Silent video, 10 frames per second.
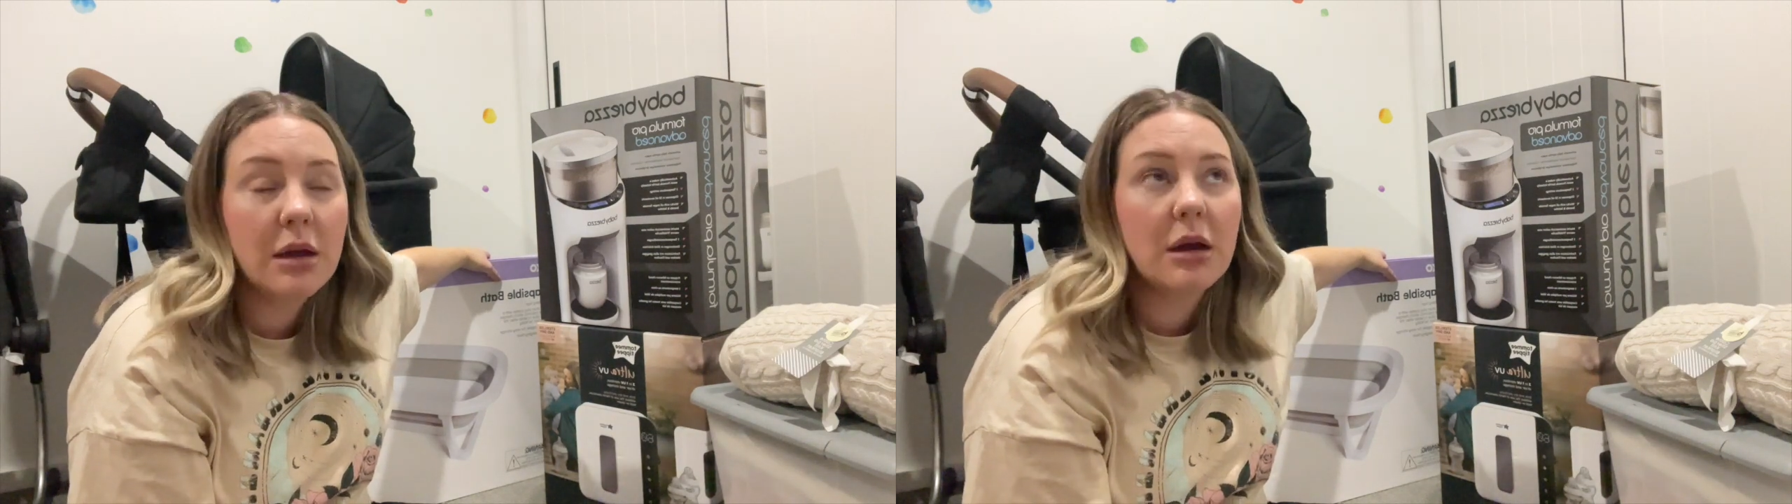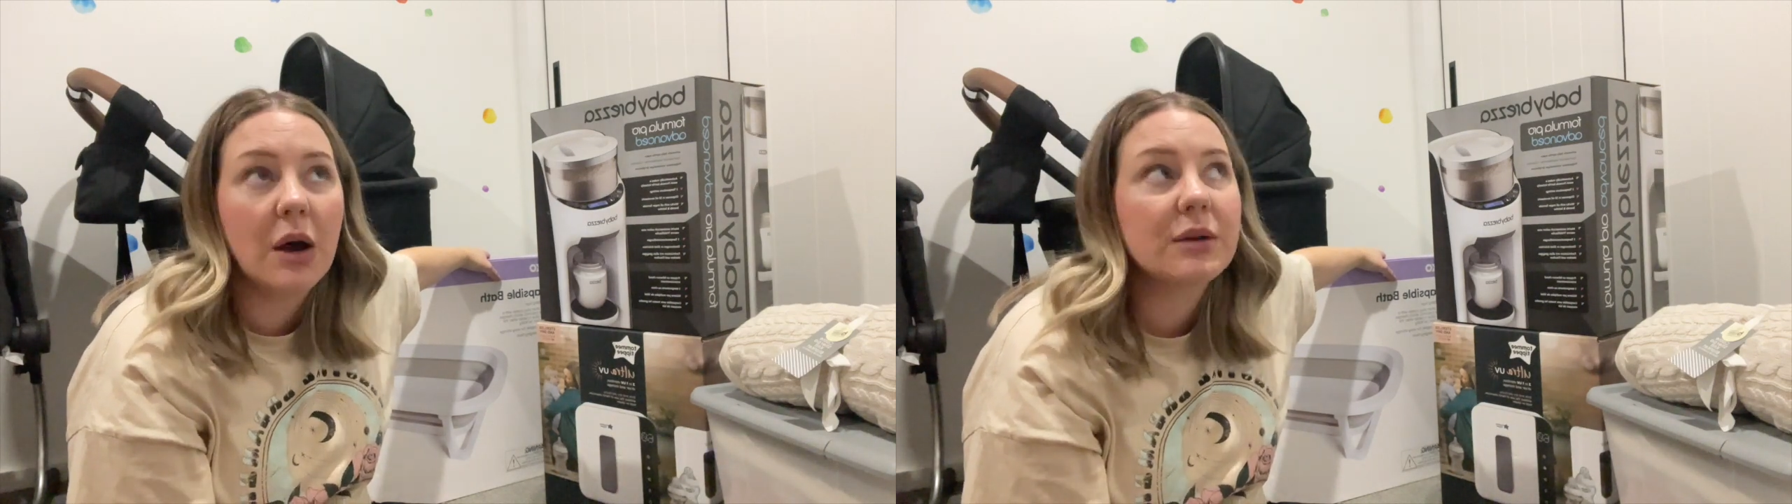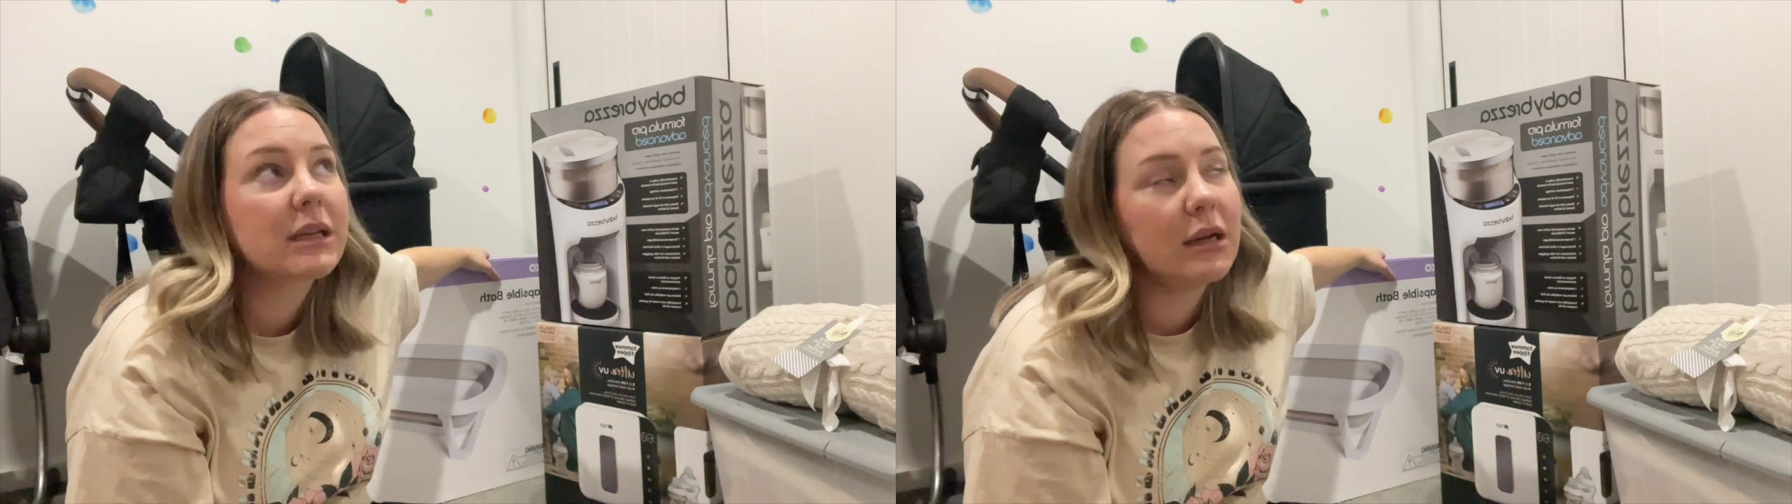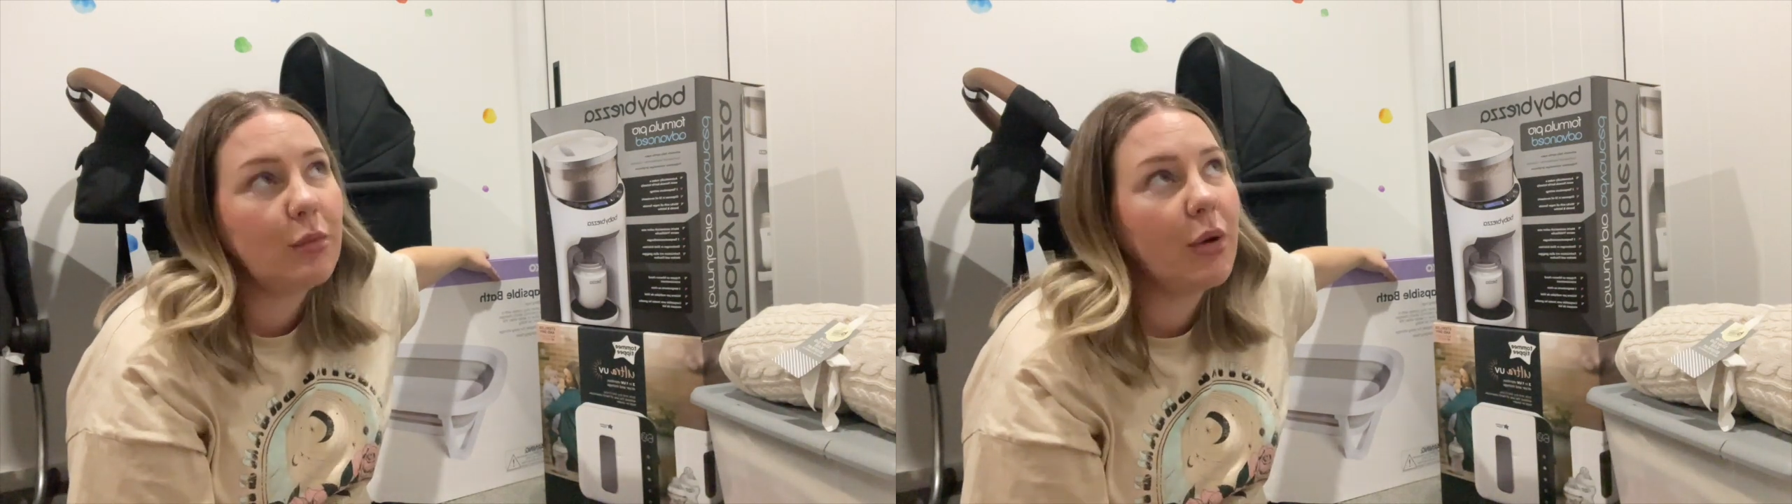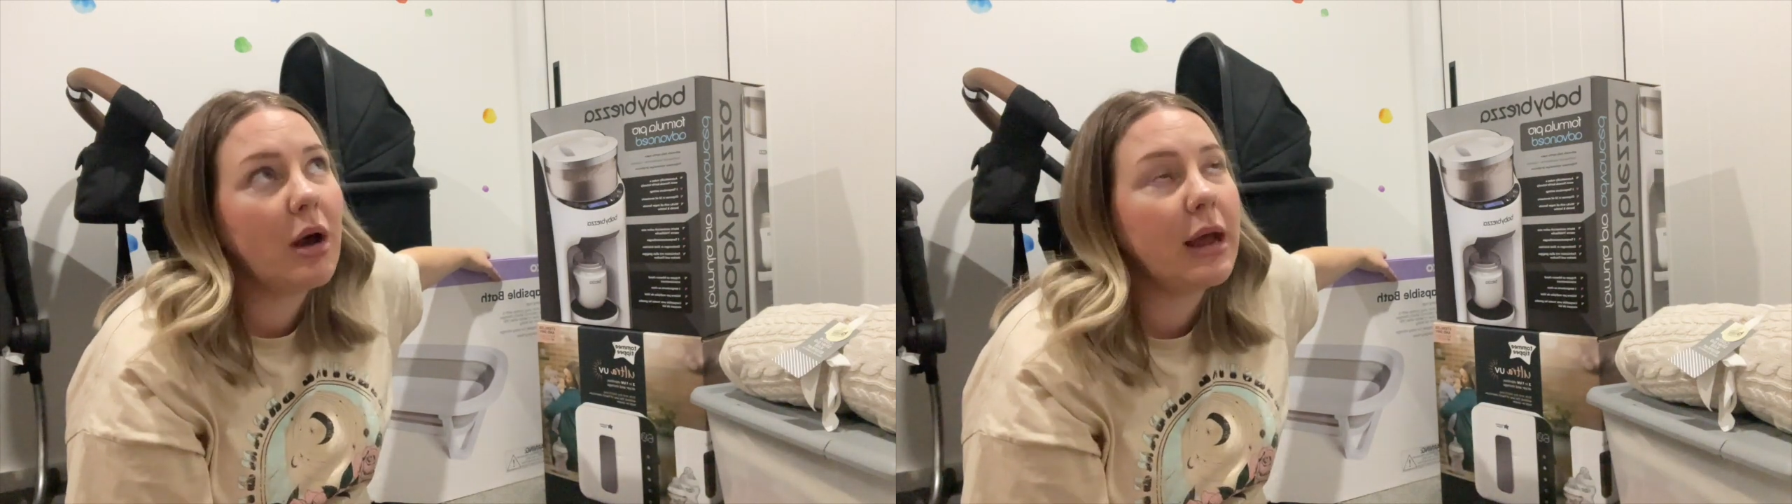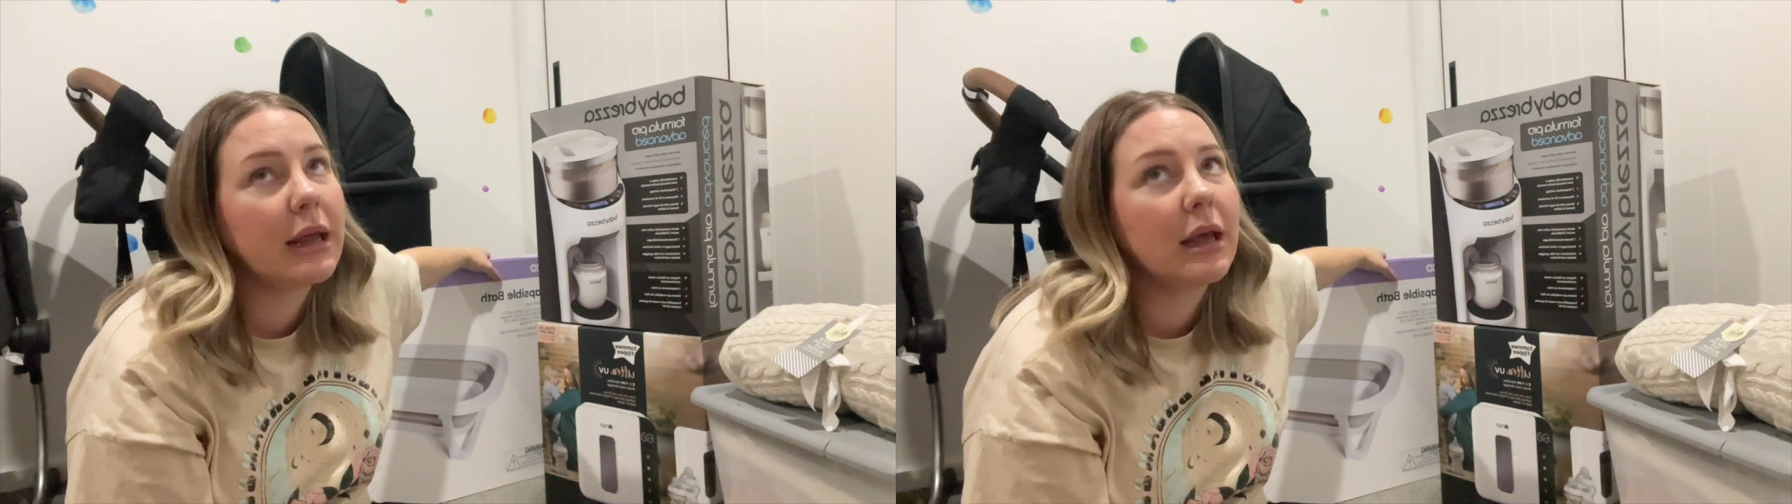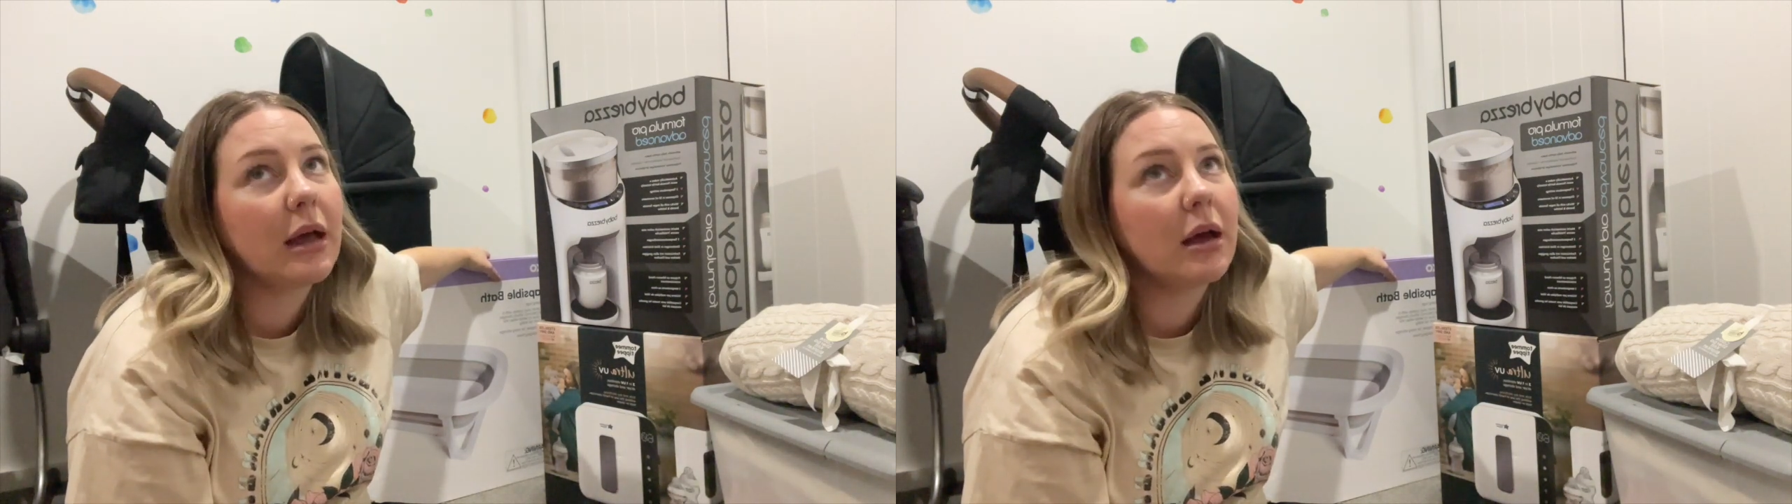I was gonna buy,